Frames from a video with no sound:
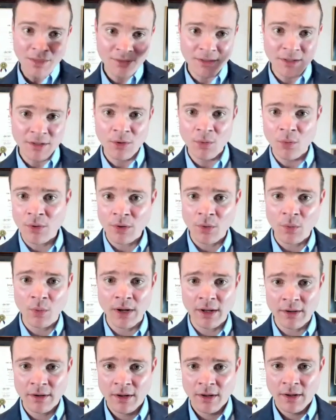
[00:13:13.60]
They don't want to
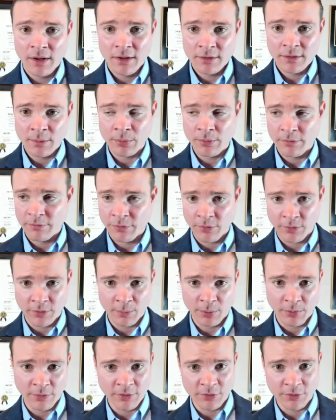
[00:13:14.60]
wait for the
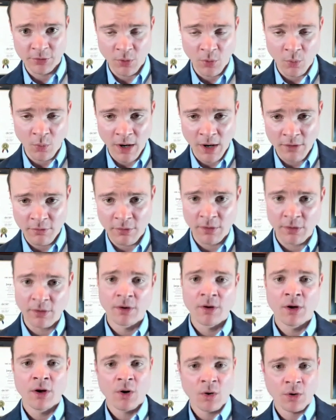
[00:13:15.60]
provisional
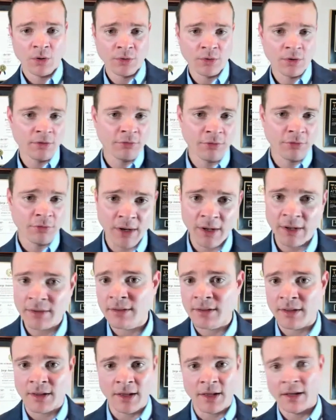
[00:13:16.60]
waiver, or they're afraid
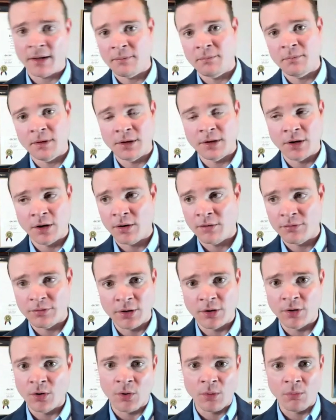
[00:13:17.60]
that, you know, if they
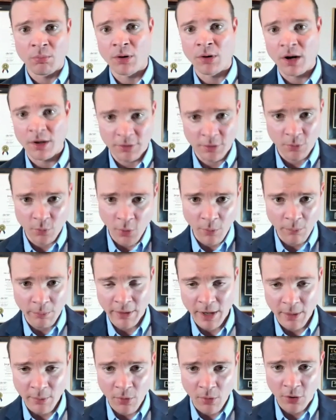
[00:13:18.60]
go abroad, they won't
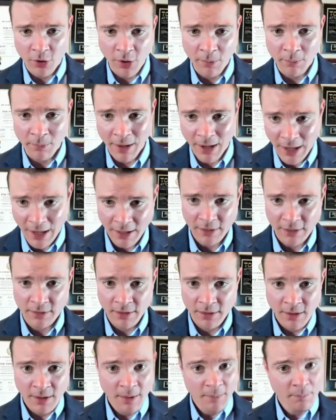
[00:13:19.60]
be able to come back.
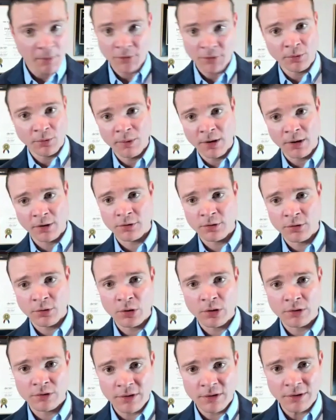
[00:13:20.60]
But they're married to a
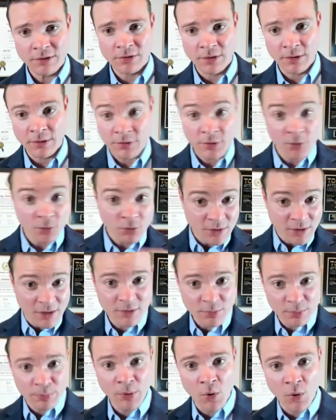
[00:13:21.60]
U.S. citizen. So
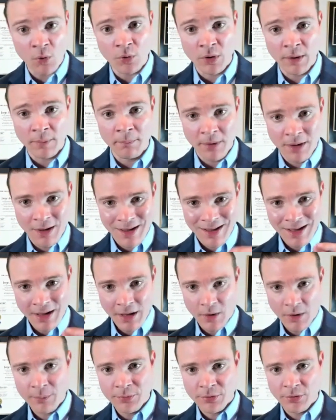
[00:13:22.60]
this program
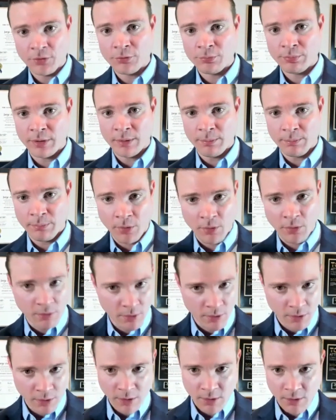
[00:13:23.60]
helps those
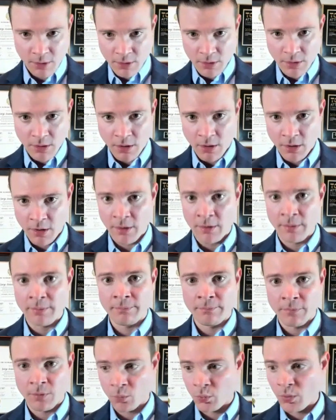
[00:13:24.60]
people
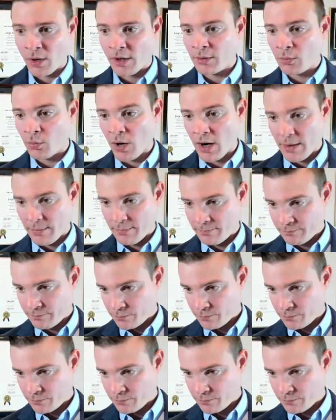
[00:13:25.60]
right away.